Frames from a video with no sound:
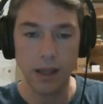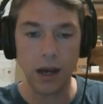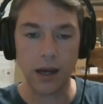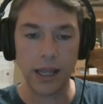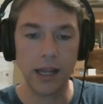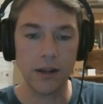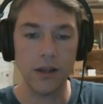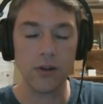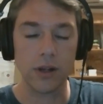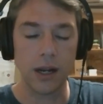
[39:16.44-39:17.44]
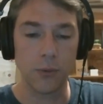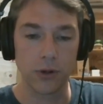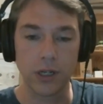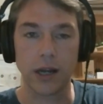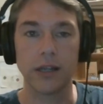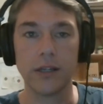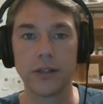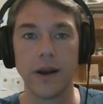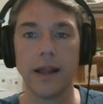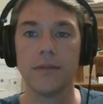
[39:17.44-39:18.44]
Anna Hill and I were talking
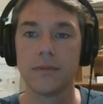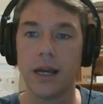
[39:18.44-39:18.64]
today.